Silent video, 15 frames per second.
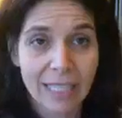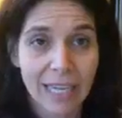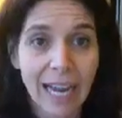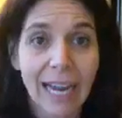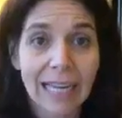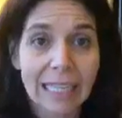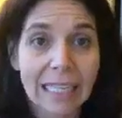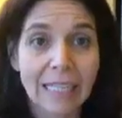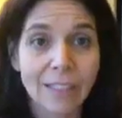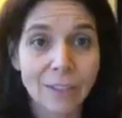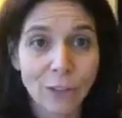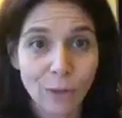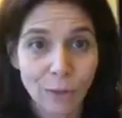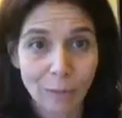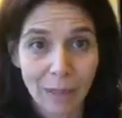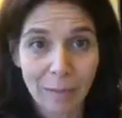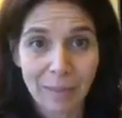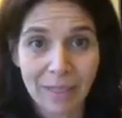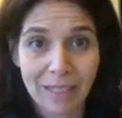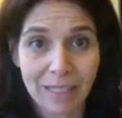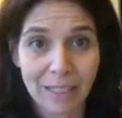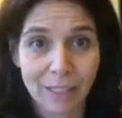that I need to do in my
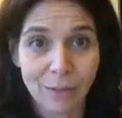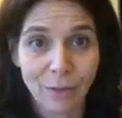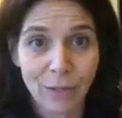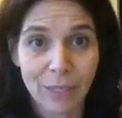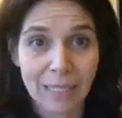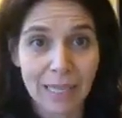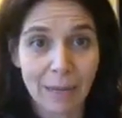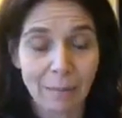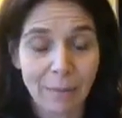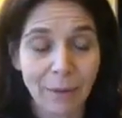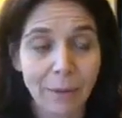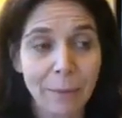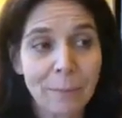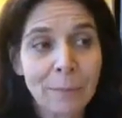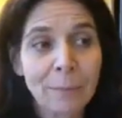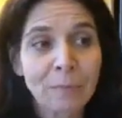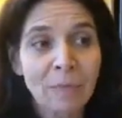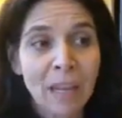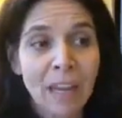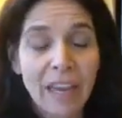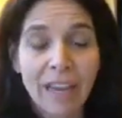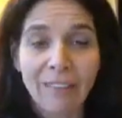business, for example,
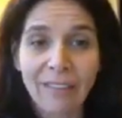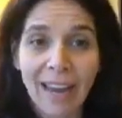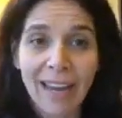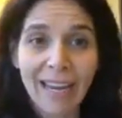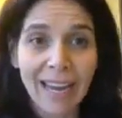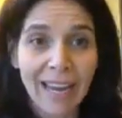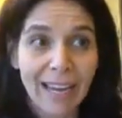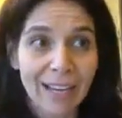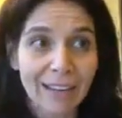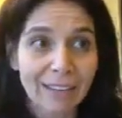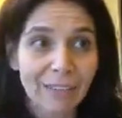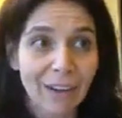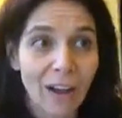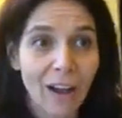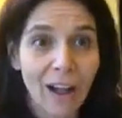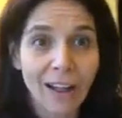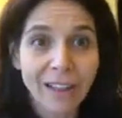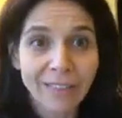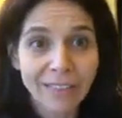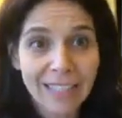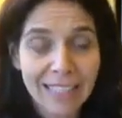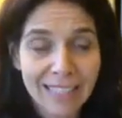if I have all
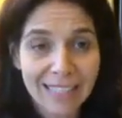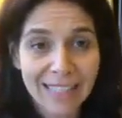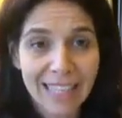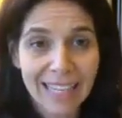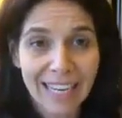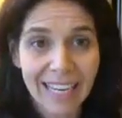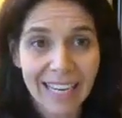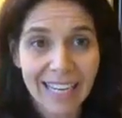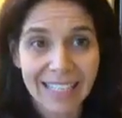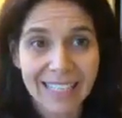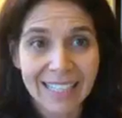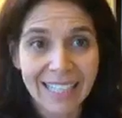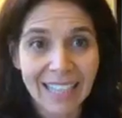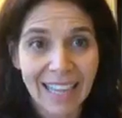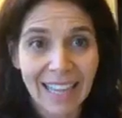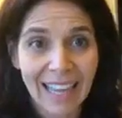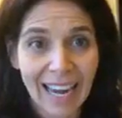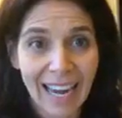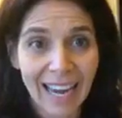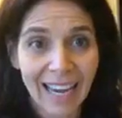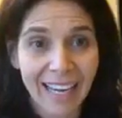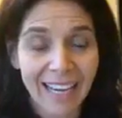of these things
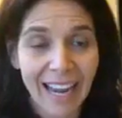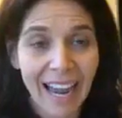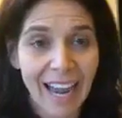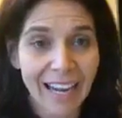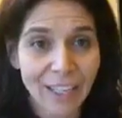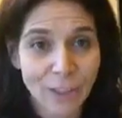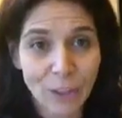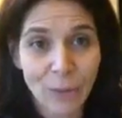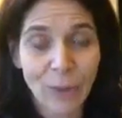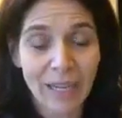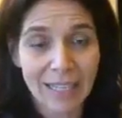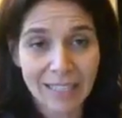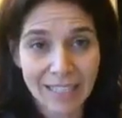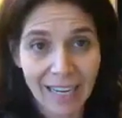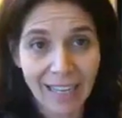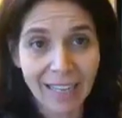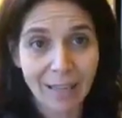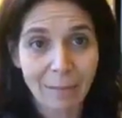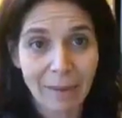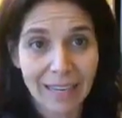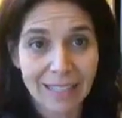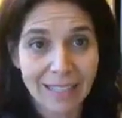that I do on a
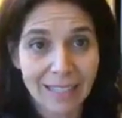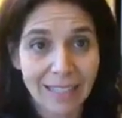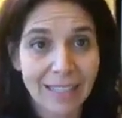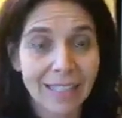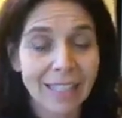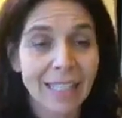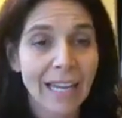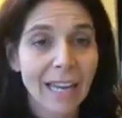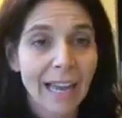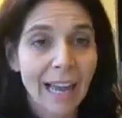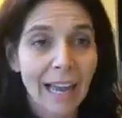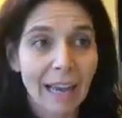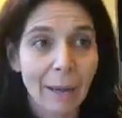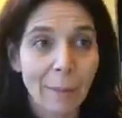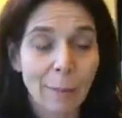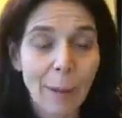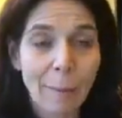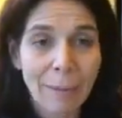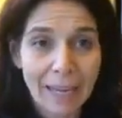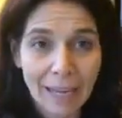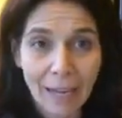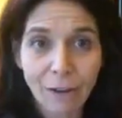daily basis,
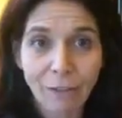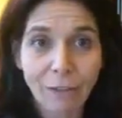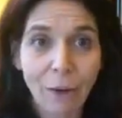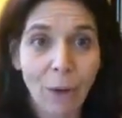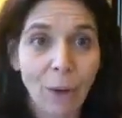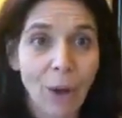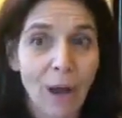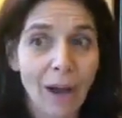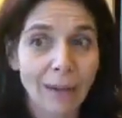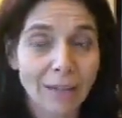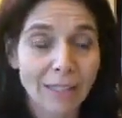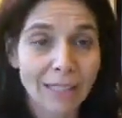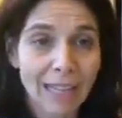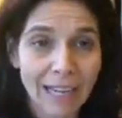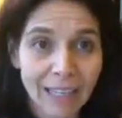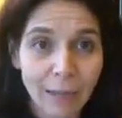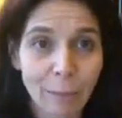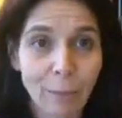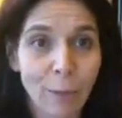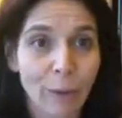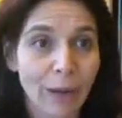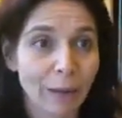making phone calls, setting
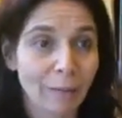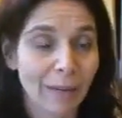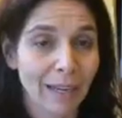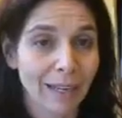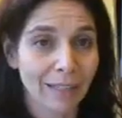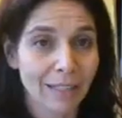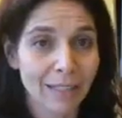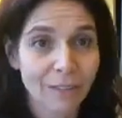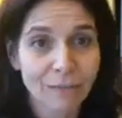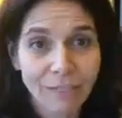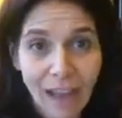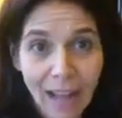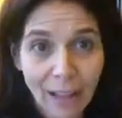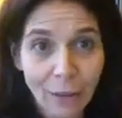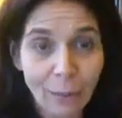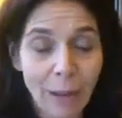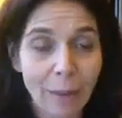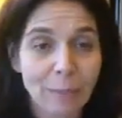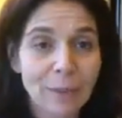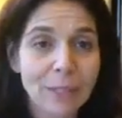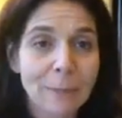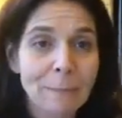appointments,
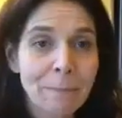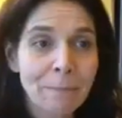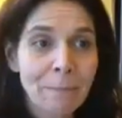follow-ups,